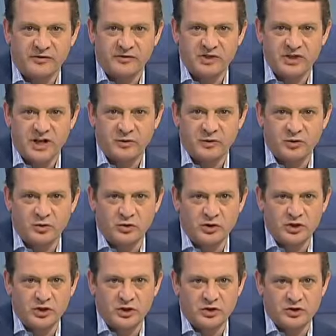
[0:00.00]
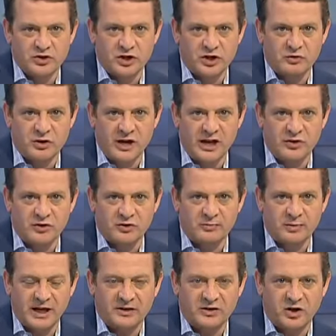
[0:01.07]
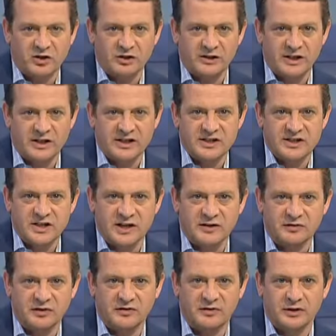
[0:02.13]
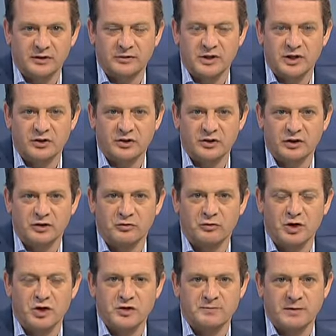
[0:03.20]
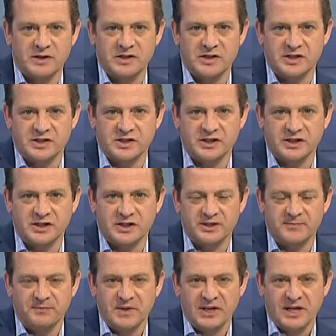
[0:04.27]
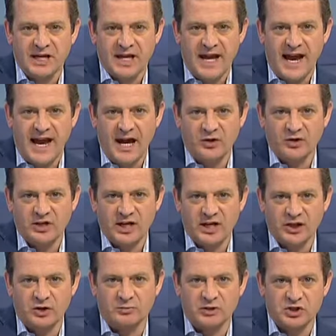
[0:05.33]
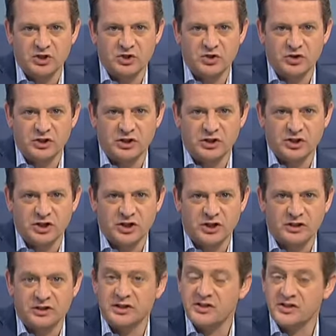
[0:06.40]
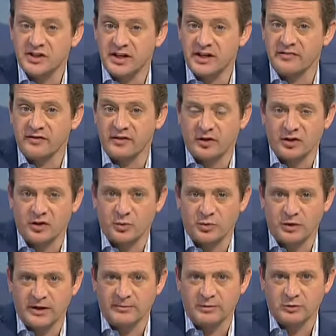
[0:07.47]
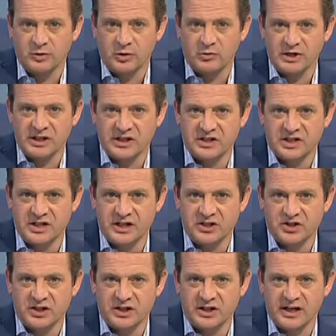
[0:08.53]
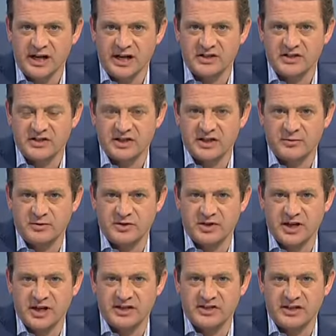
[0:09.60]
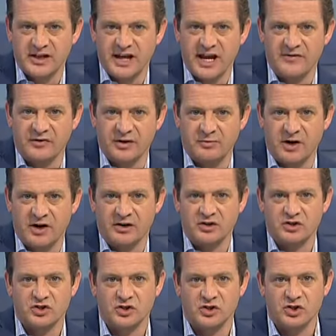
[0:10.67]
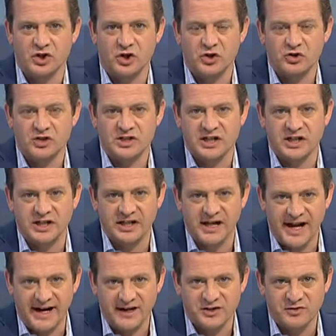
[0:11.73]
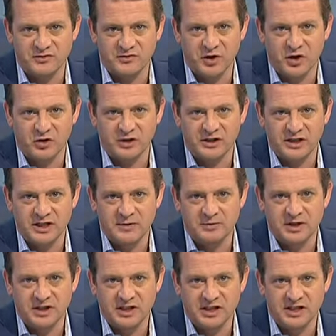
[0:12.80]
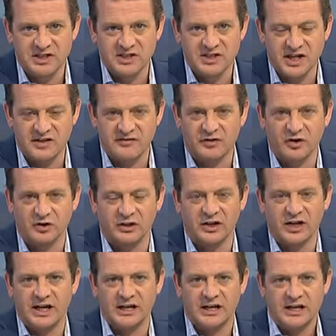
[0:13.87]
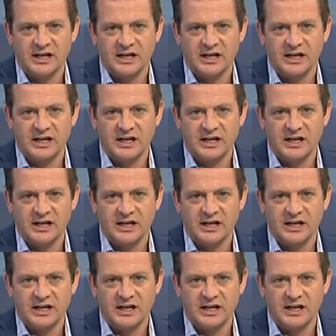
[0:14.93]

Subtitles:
Now, with all the news around about online safety following the ongoing Roastbusters saga, how can you be sure your child is safe on the web? Well, one internet giant has tips they say every parent should know to take an active role in keeping your kids safe online.